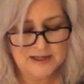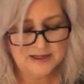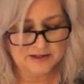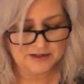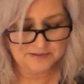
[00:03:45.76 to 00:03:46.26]

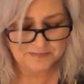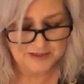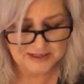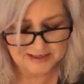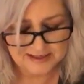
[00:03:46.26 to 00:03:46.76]
here,
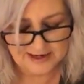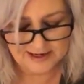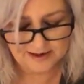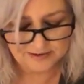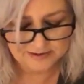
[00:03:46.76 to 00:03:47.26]
being
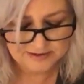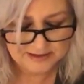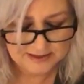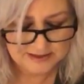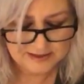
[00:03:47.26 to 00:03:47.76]
now,
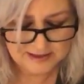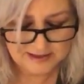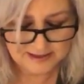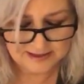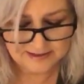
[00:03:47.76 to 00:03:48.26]

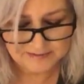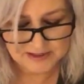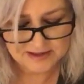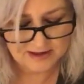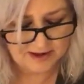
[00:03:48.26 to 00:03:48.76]

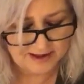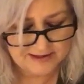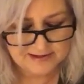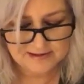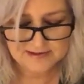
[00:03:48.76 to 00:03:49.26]
not
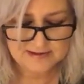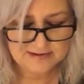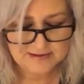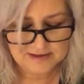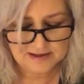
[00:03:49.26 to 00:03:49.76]

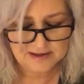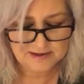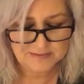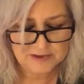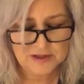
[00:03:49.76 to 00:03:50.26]

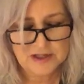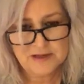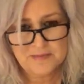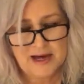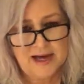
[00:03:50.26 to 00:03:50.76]

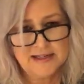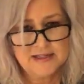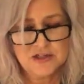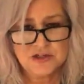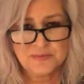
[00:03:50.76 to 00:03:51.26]
looking back
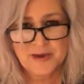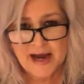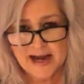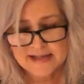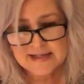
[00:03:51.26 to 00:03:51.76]
into your
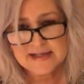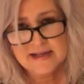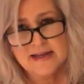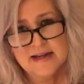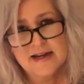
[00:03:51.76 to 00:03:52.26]
past,
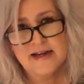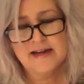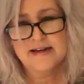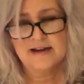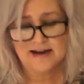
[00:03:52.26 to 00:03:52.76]

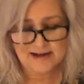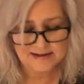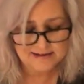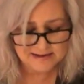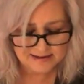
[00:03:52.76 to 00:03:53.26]
and not